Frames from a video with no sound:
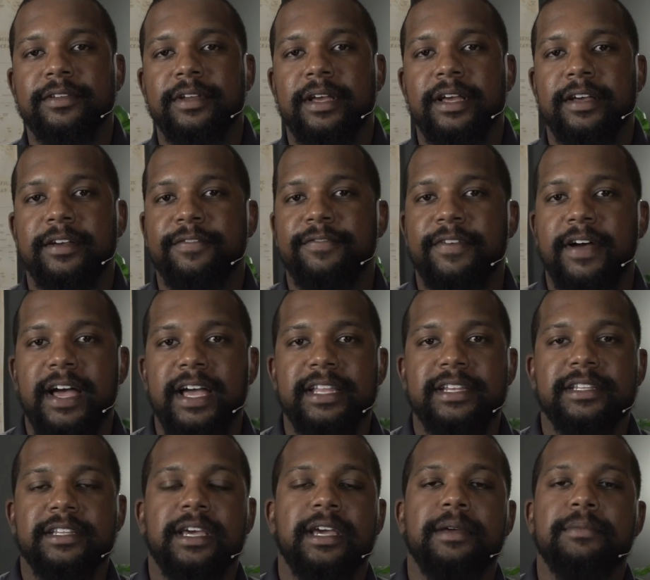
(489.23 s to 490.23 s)
Uh,
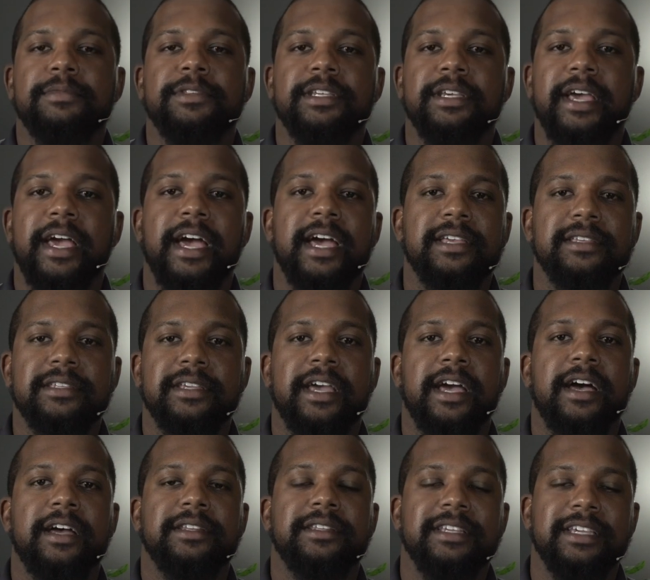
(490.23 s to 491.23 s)
find time to ask
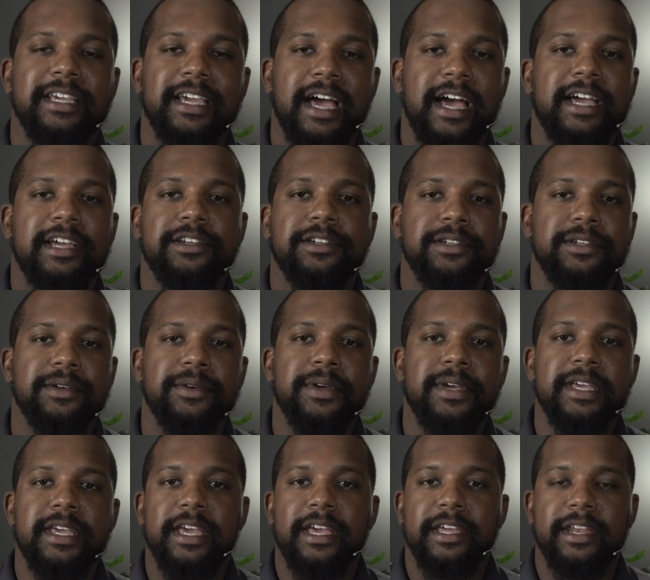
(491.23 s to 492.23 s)
God to guide you
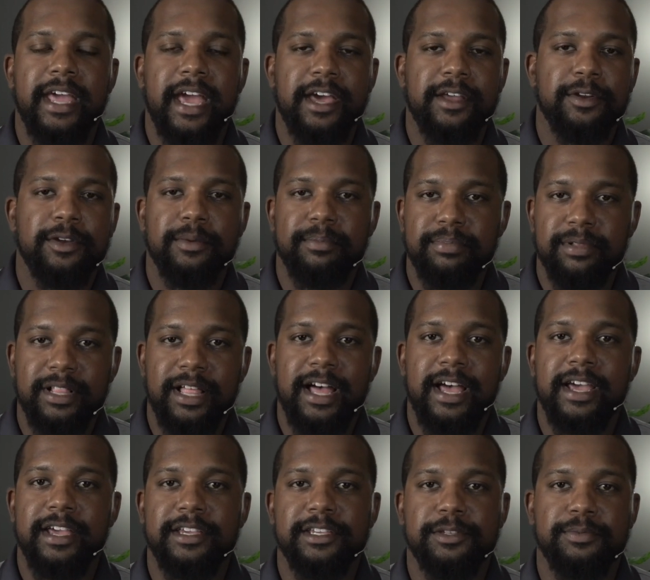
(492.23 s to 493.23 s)
and how to
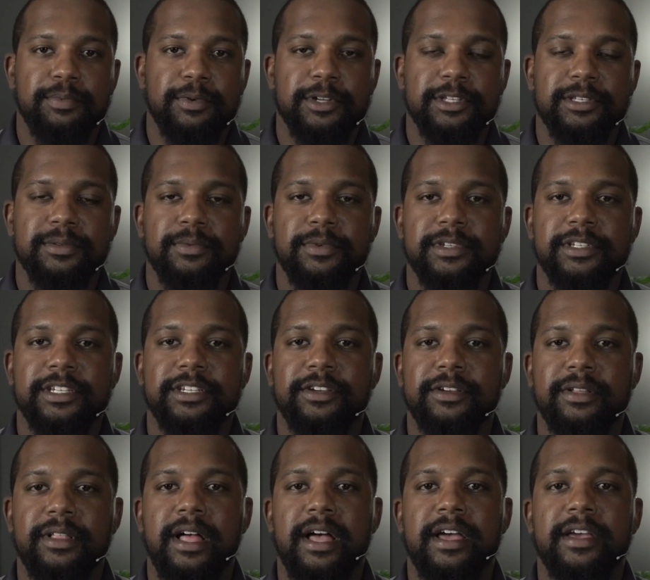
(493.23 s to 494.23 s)
apply His principles in
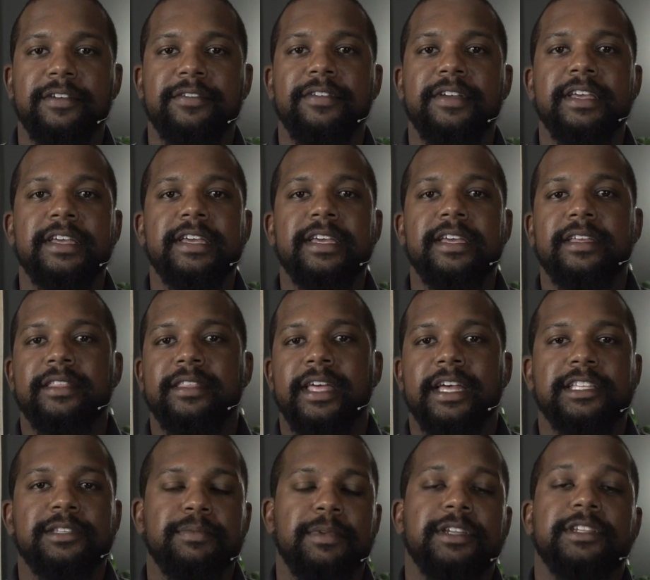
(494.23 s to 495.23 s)
your life
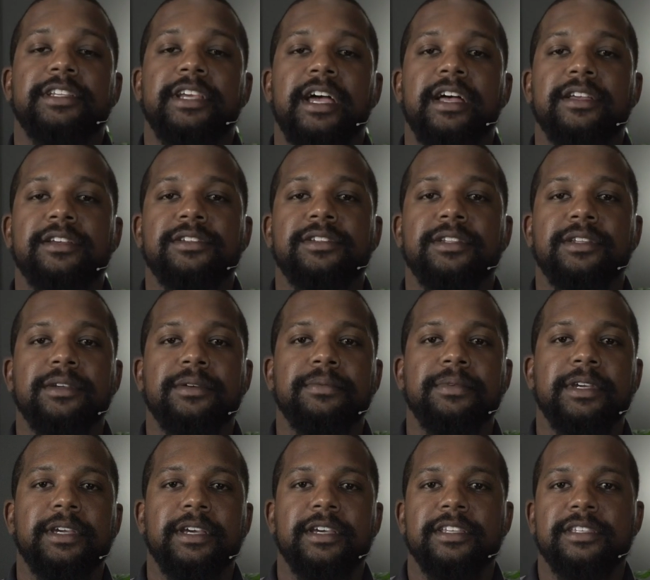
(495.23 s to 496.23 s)
that's my challenge to you
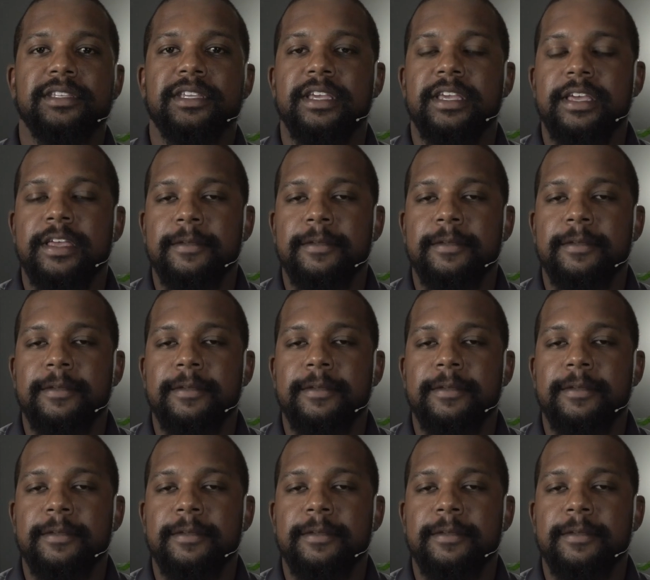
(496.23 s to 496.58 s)
because